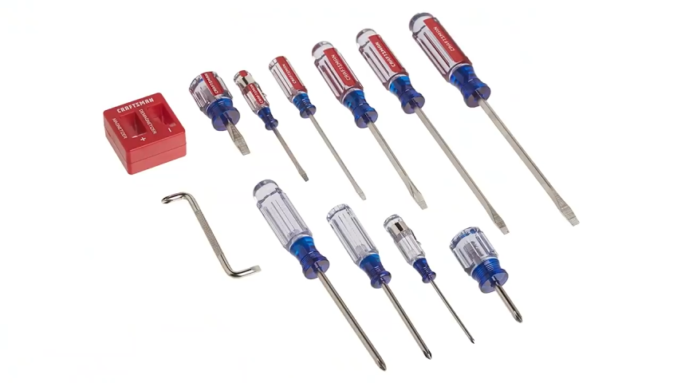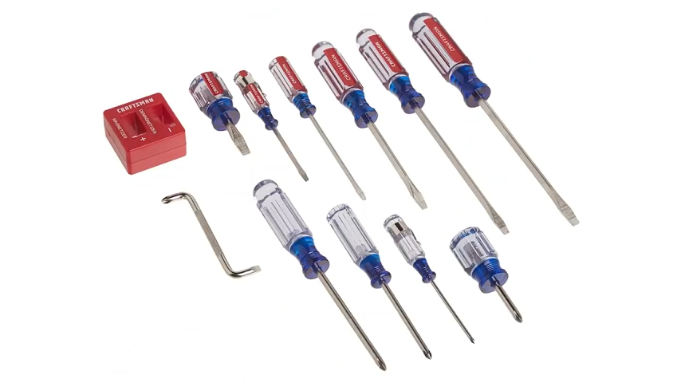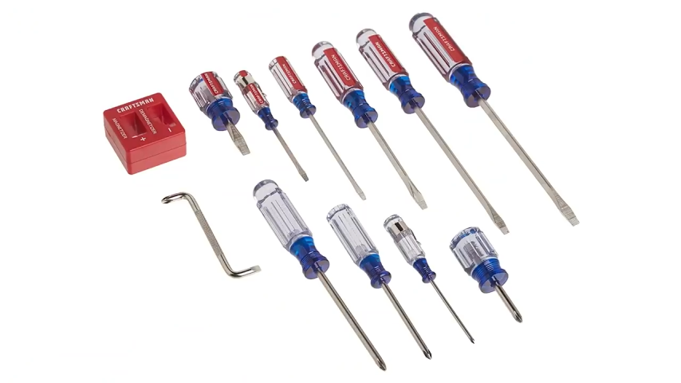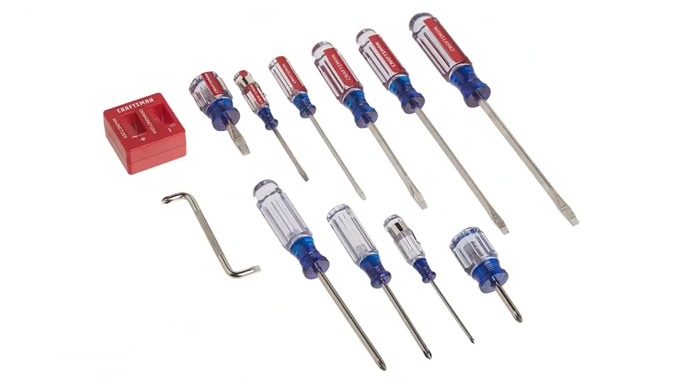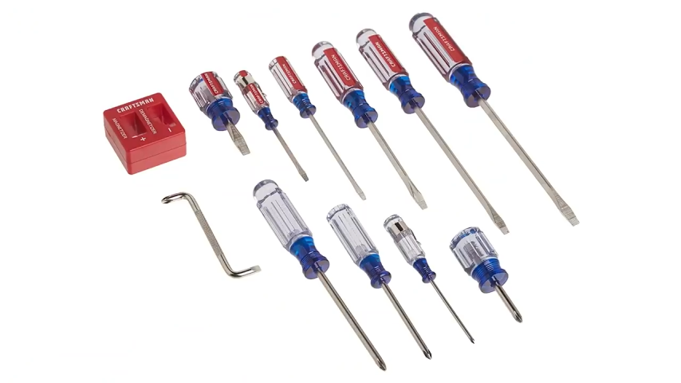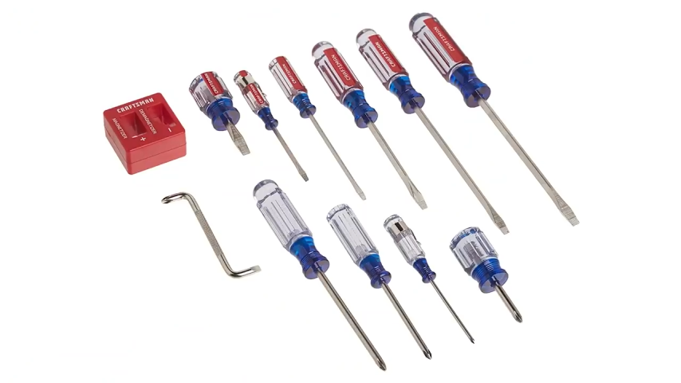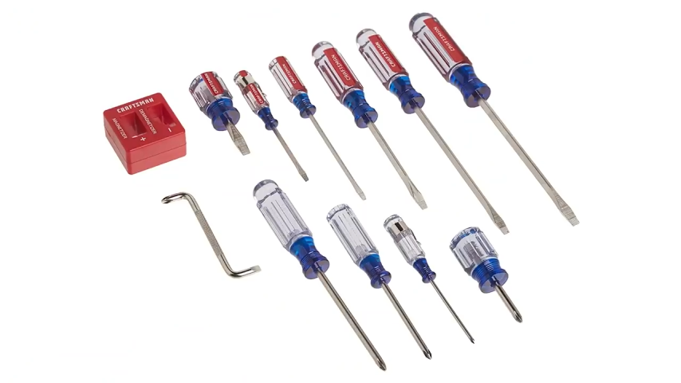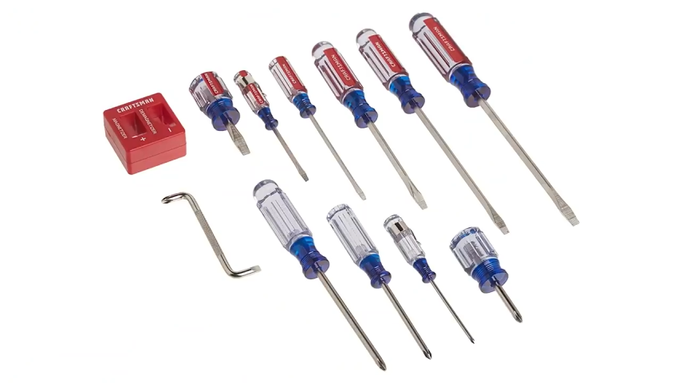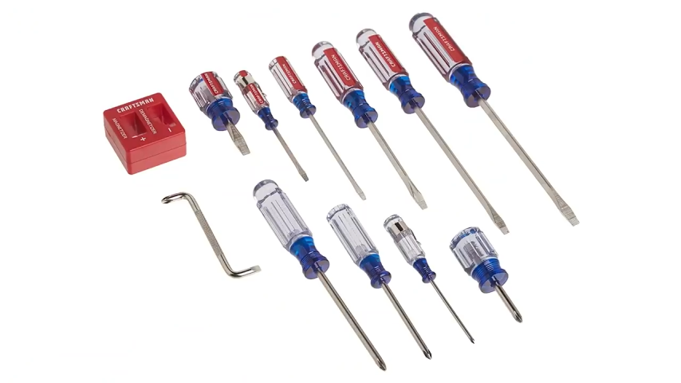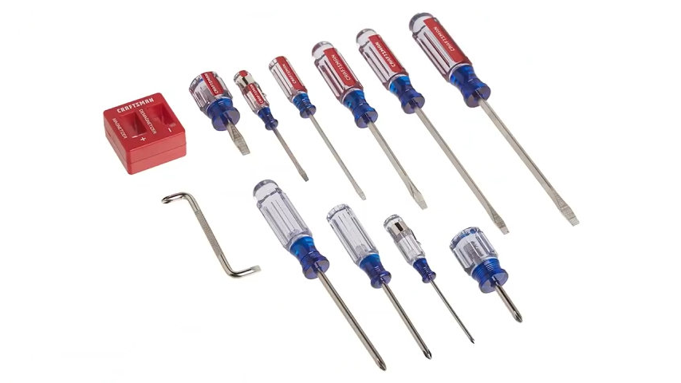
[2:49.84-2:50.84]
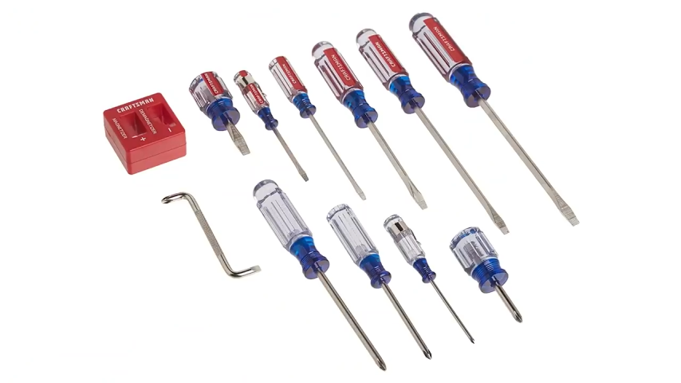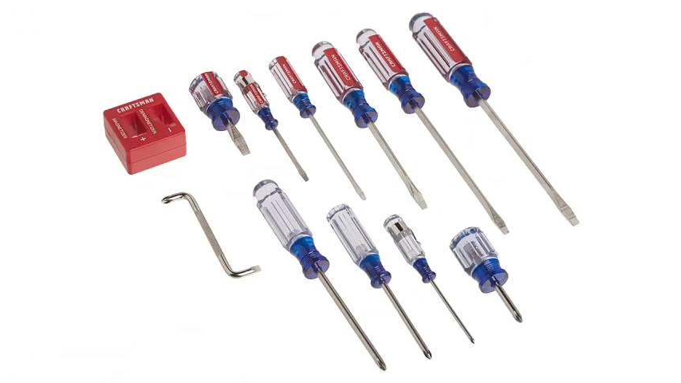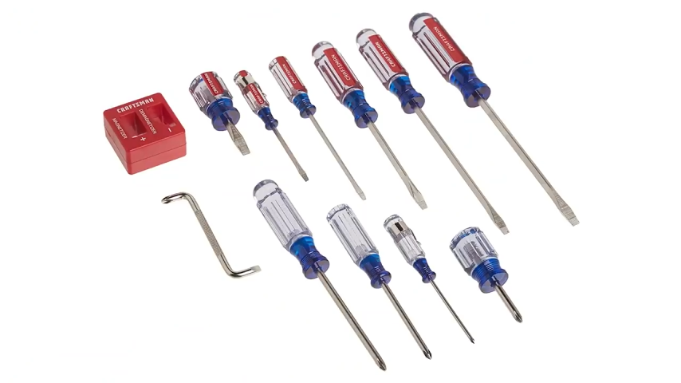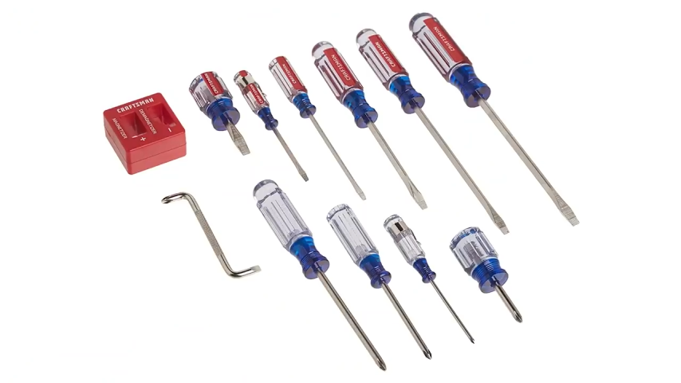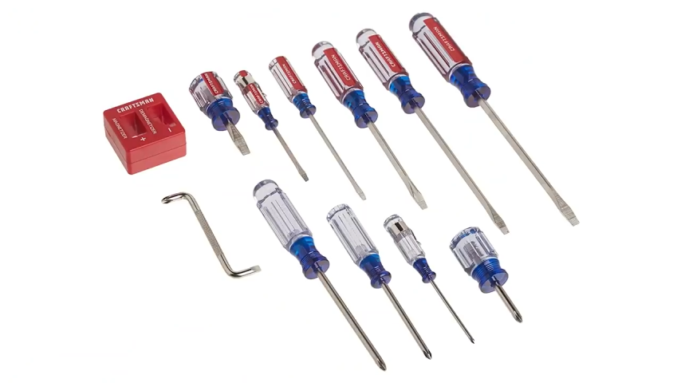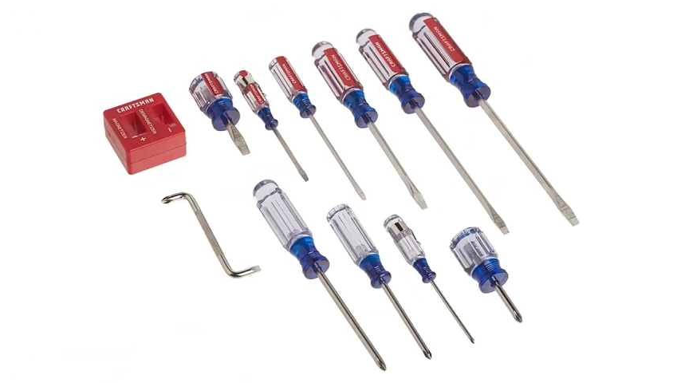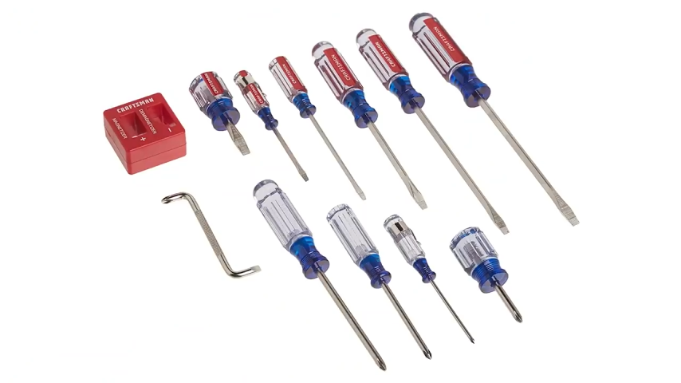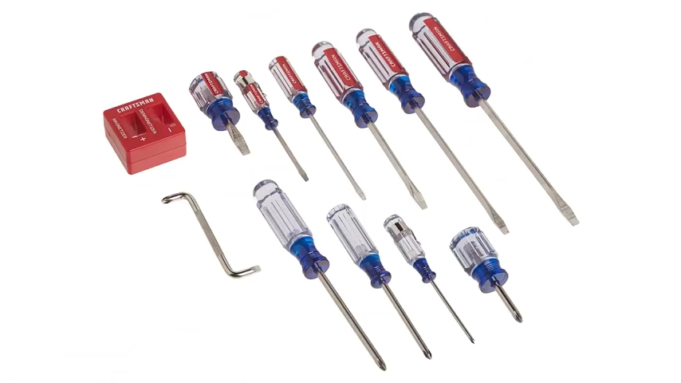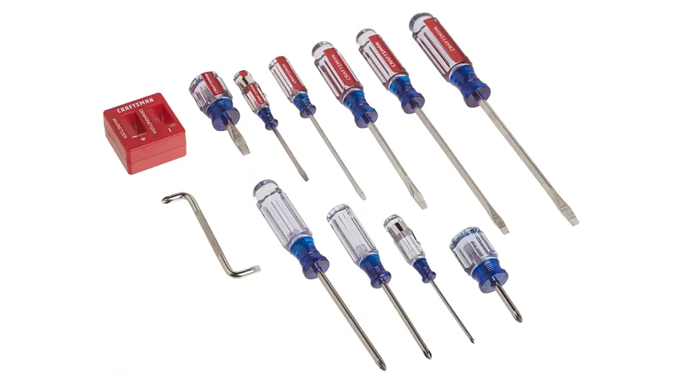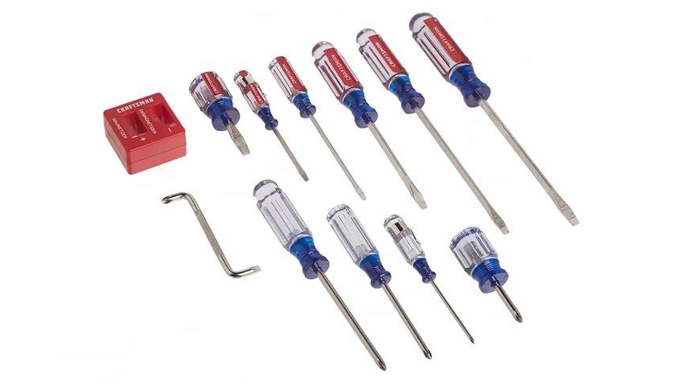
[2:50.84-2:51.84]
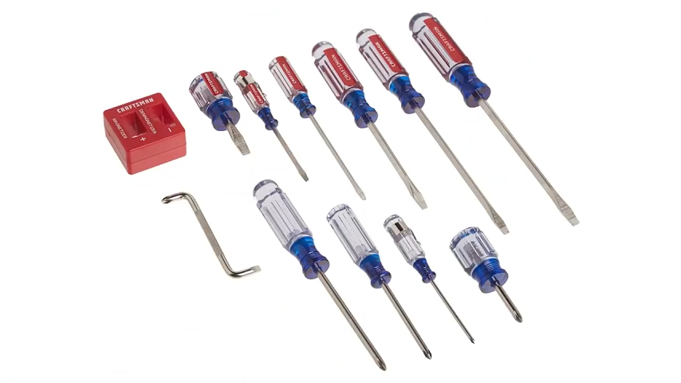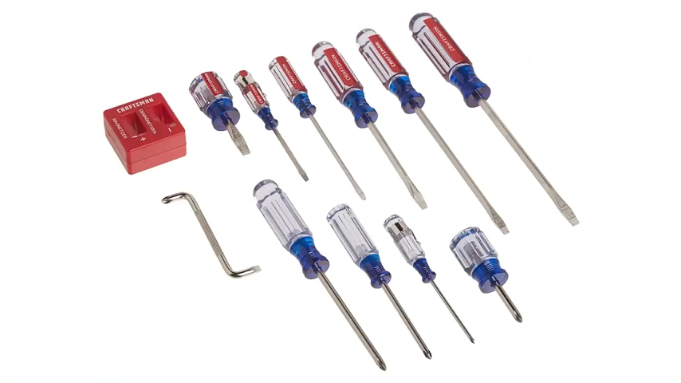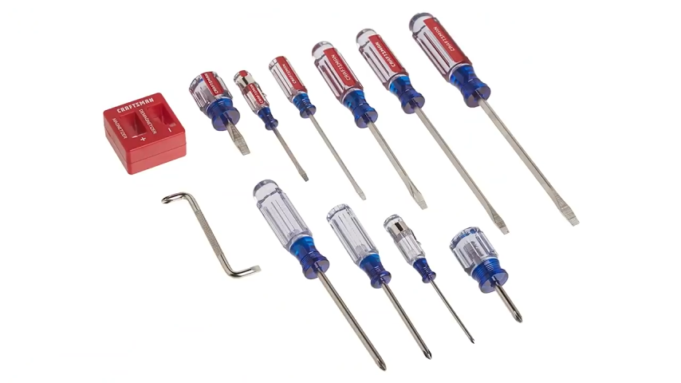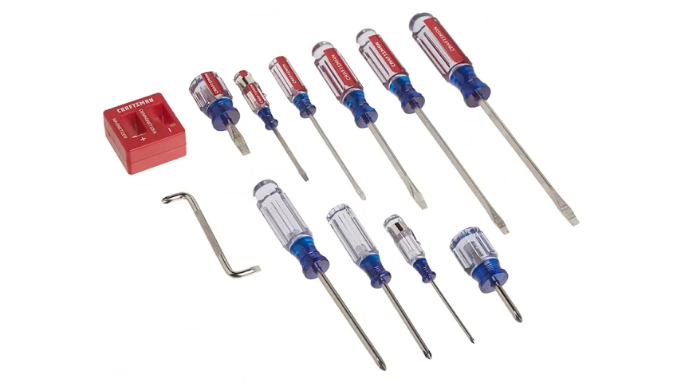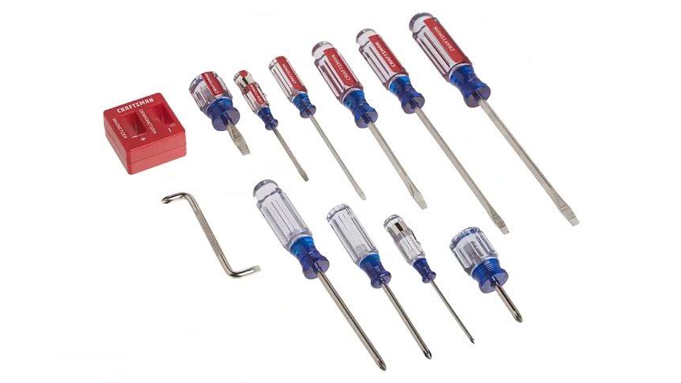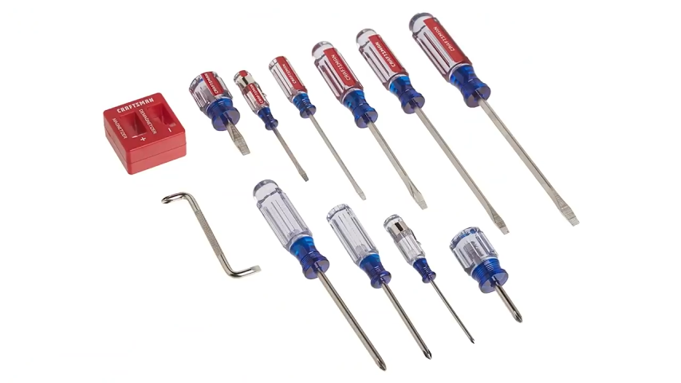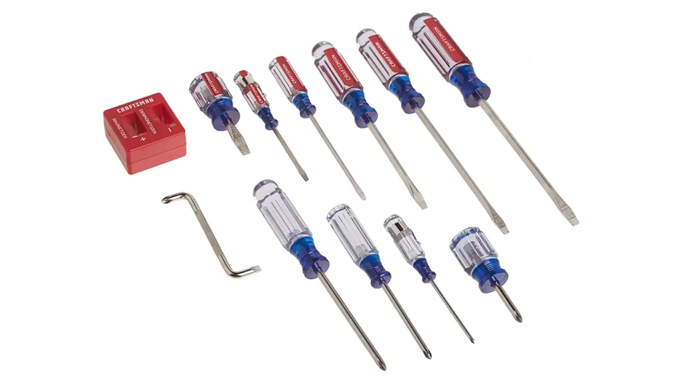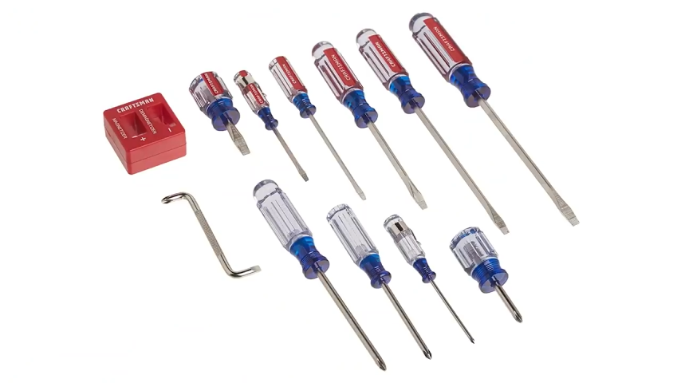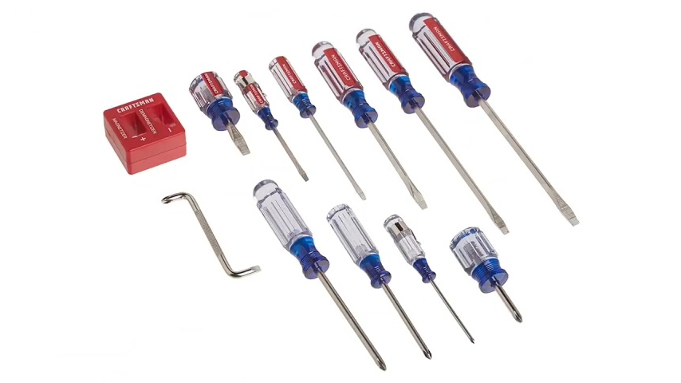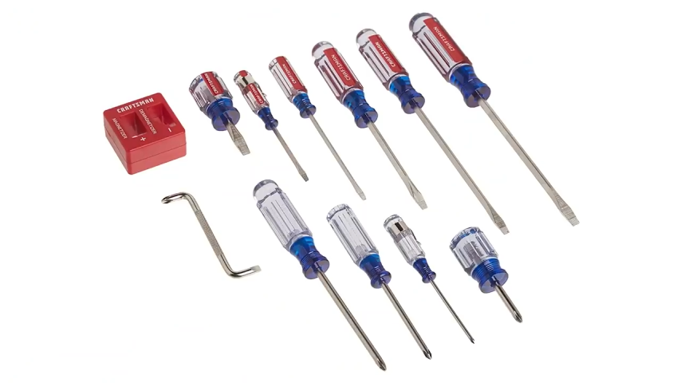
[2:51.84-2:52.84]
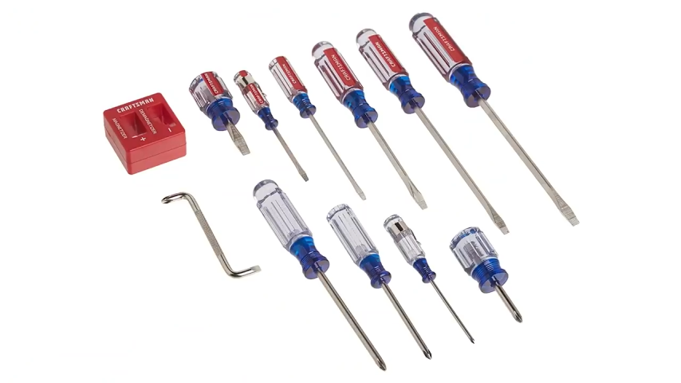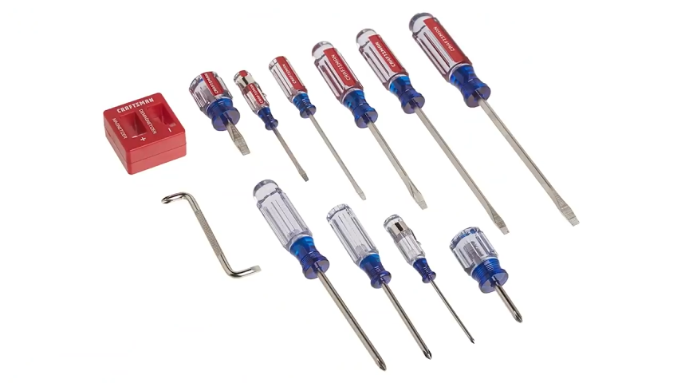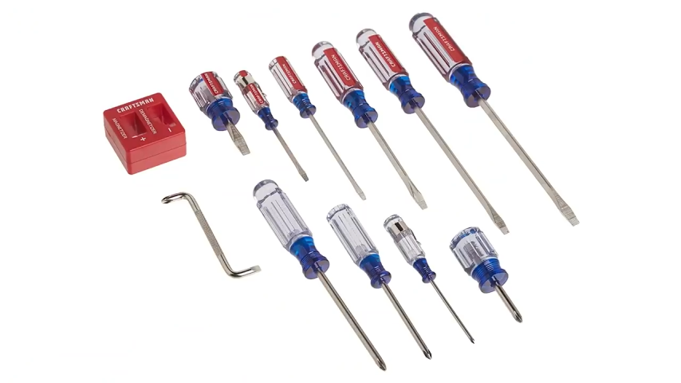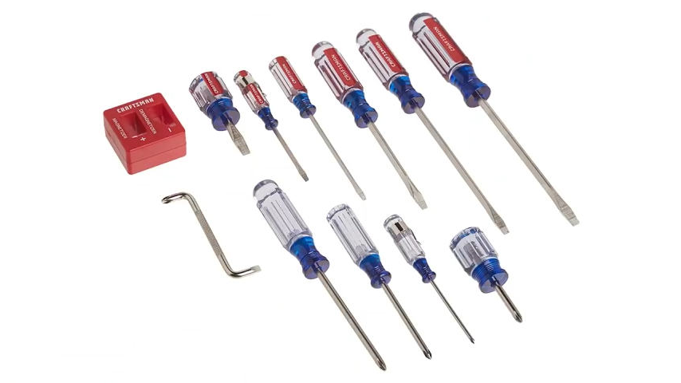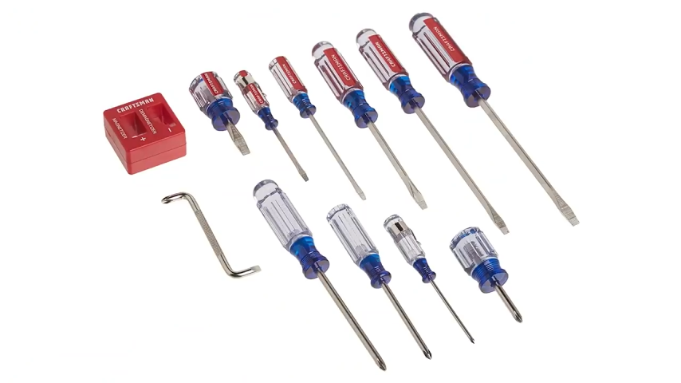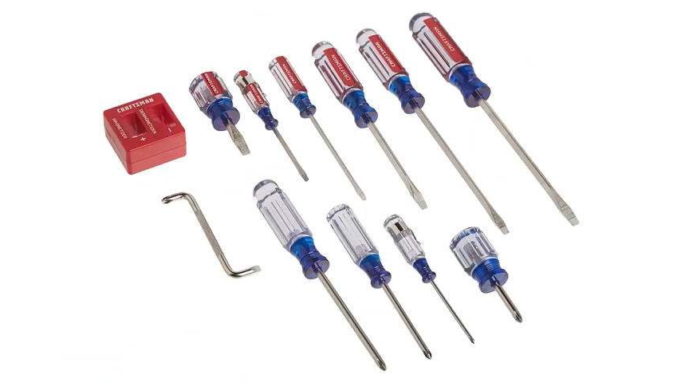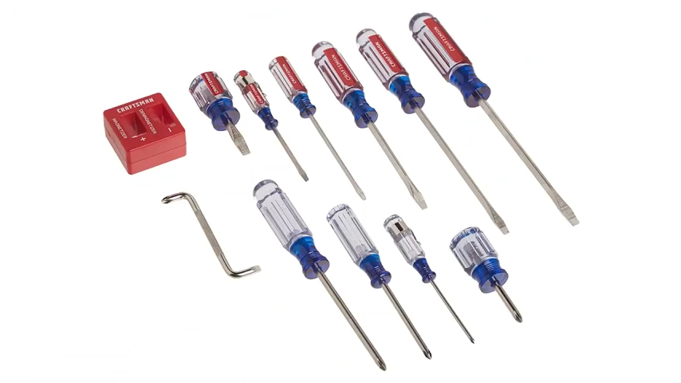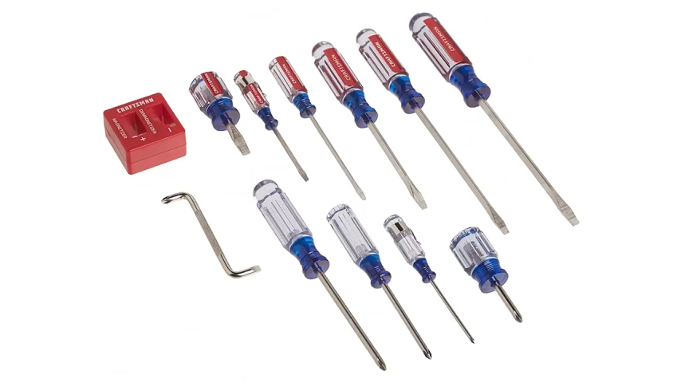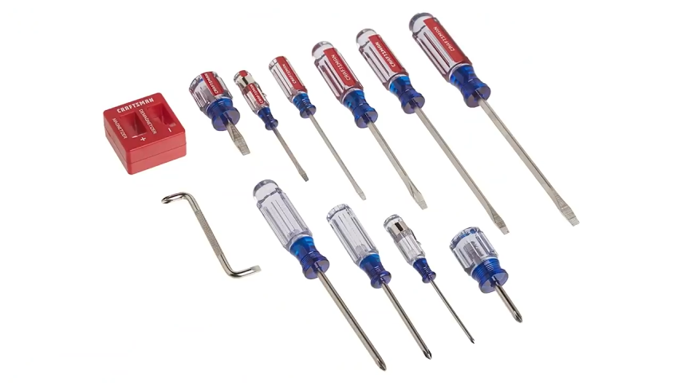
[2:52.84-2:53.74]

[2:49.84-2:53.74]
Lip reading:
Nobody's mouth can be seen.